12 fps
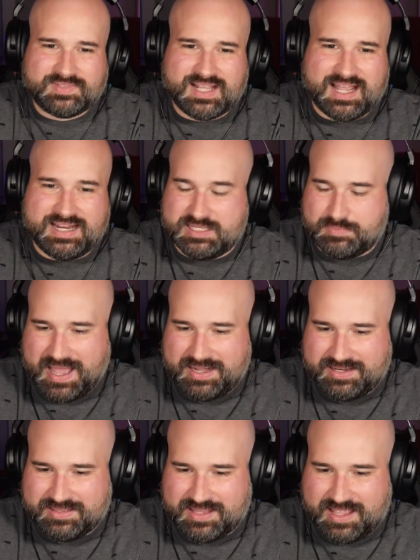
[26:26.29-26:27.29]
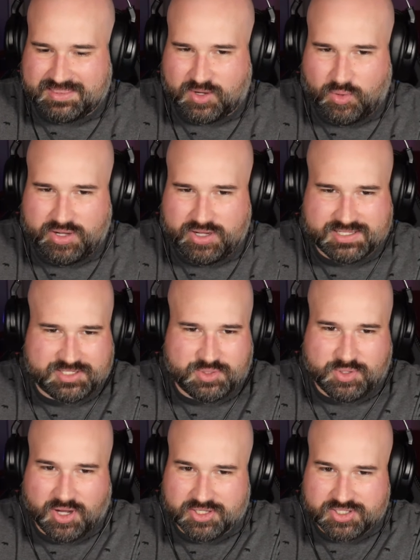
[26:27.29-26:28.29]
And he's mad at, at the coin. He says,
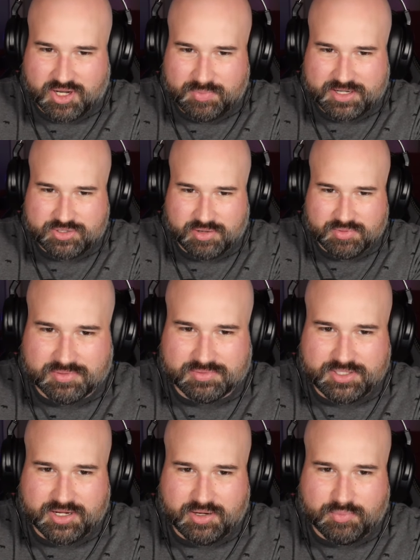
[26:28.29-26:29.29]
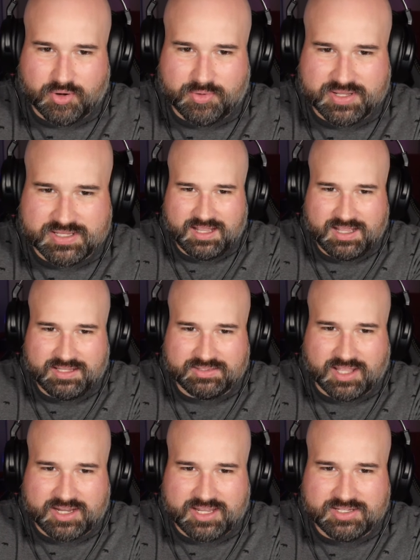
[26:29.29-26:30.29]
"You caused all my trouble." You know, Maroney's
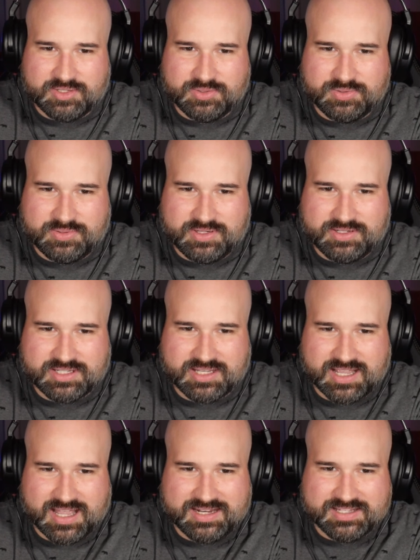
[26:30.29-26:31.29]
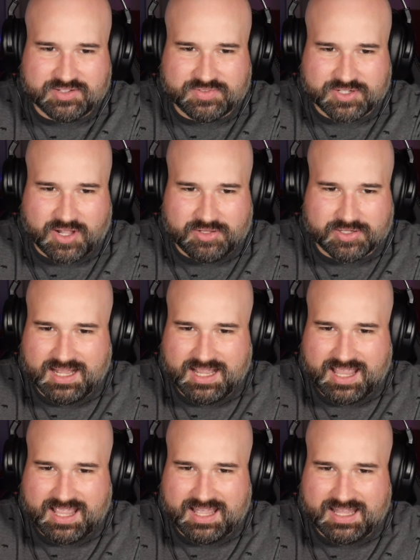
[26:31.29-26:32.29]
lucky two-headed silver dollar,
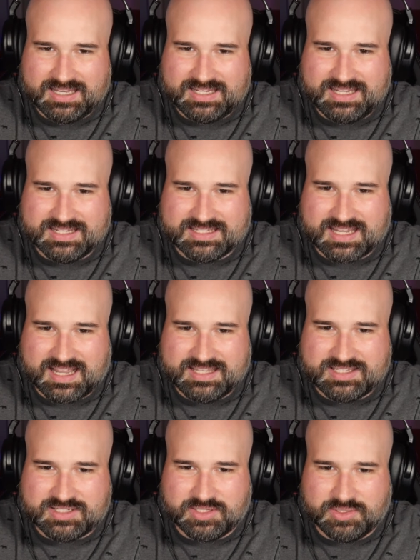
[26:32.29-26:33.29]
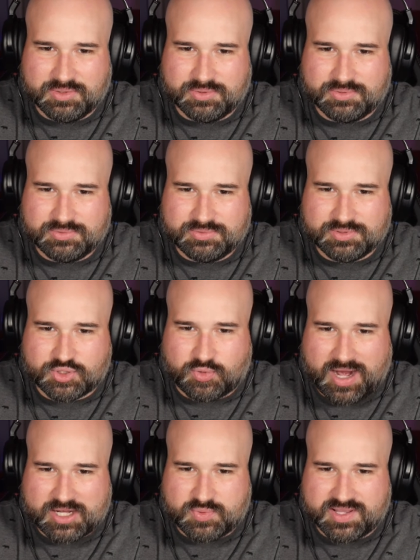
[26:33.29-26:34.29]
and he decides to
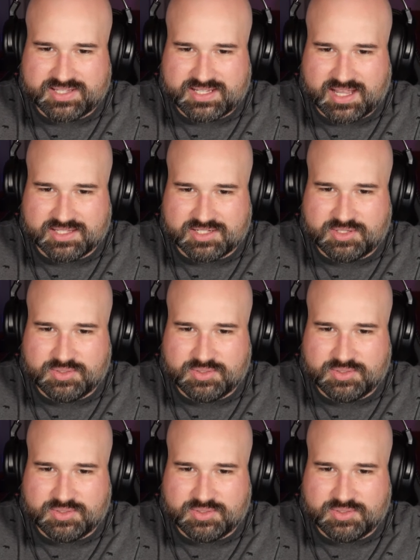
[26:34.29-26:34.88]
scratch one of the sides. Two